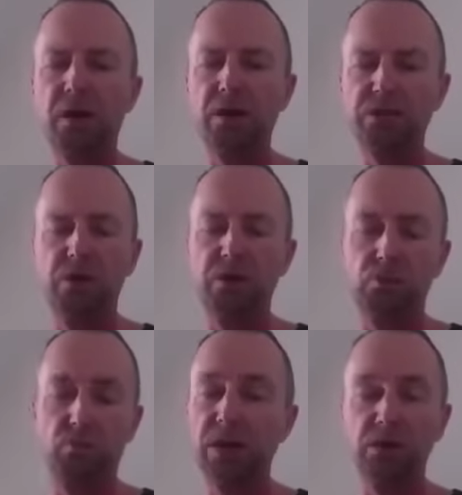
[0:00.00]

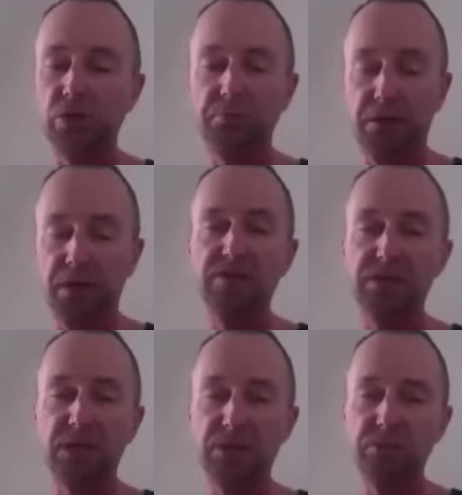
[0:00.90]
Certain religious belief
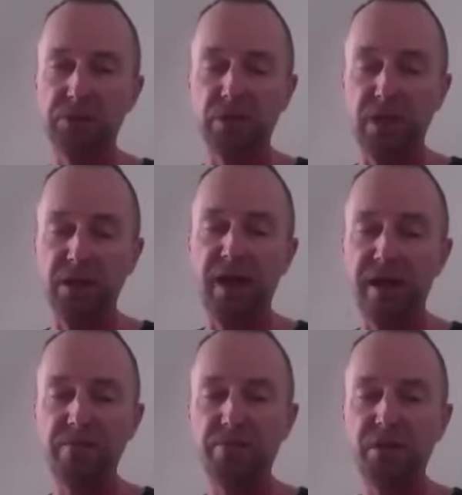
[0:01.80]
systems that they
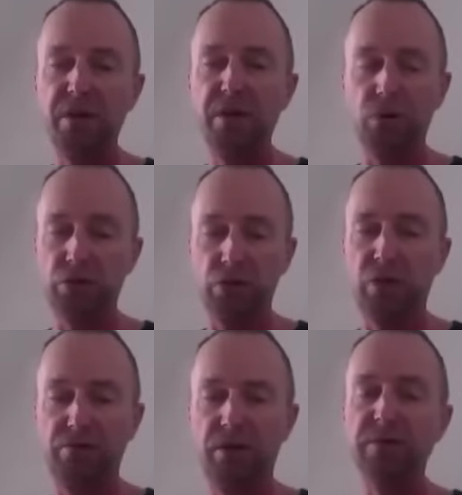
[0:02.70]
have, which
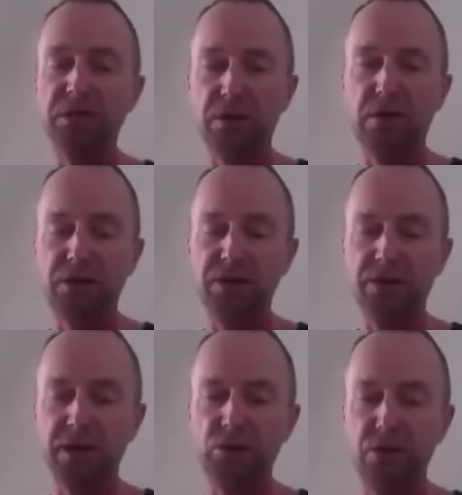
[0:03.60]
are very dark in
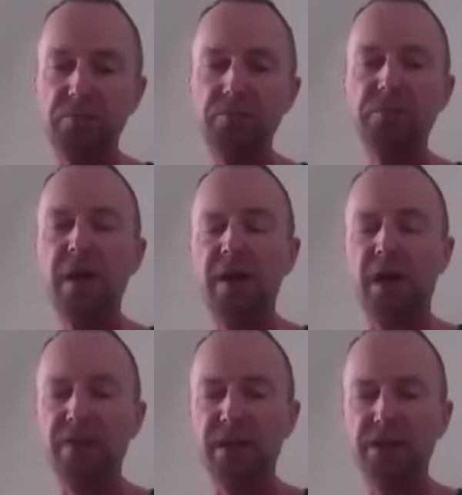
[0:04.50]
nature,
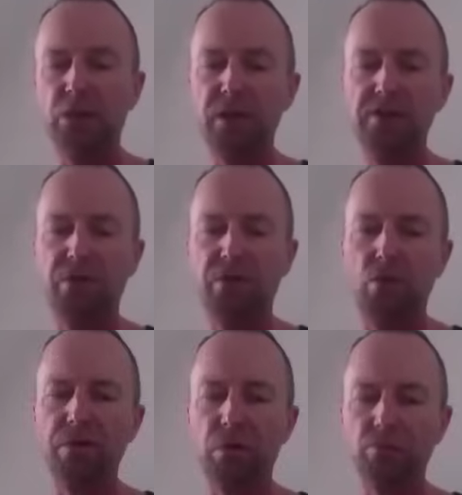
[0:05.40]
and they do
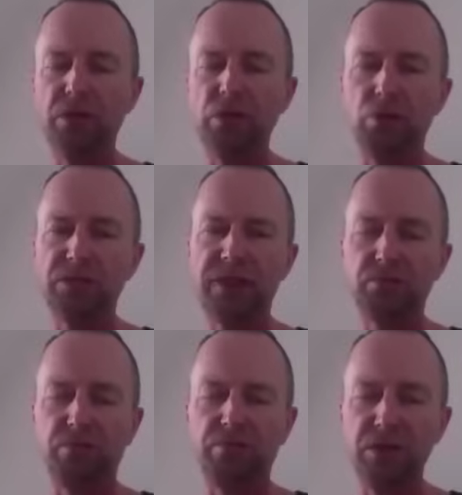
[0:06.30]
involve ritual
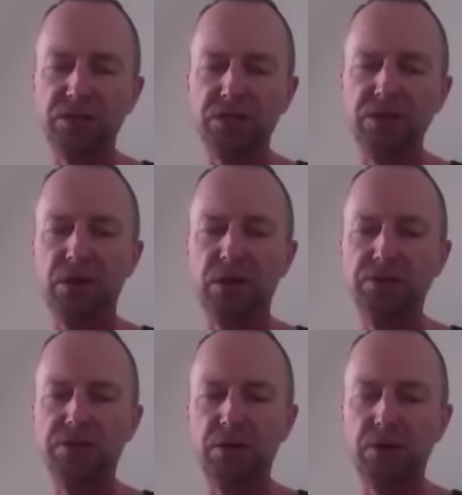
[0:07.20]
sacrifices of
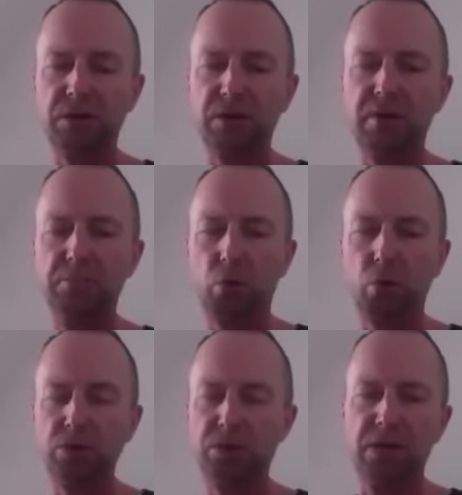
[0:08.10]
certain
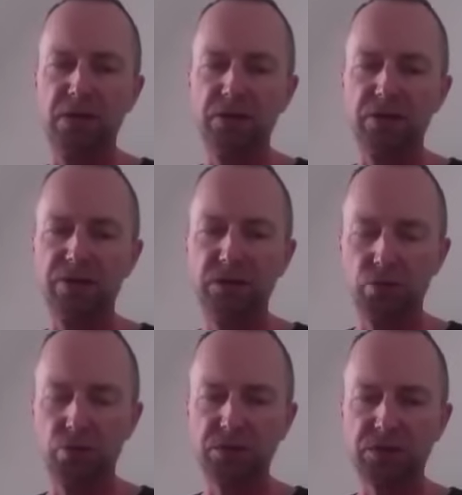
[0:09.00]
important
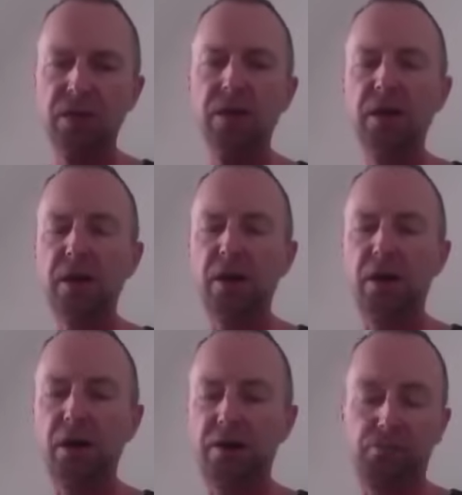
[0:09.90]
individuals.
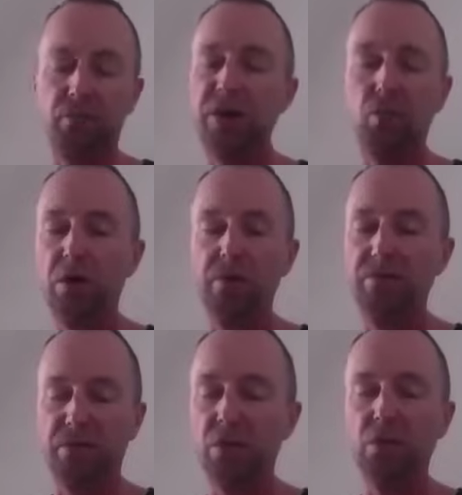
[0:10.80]
And for anyone
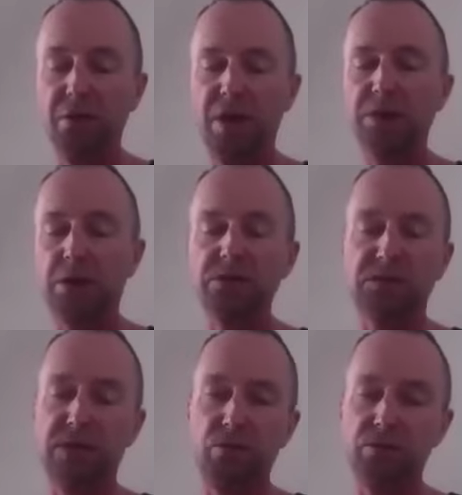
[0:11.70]
for whom that does
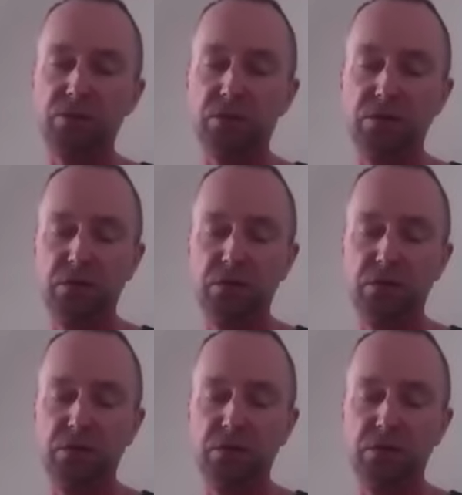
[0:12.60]
sound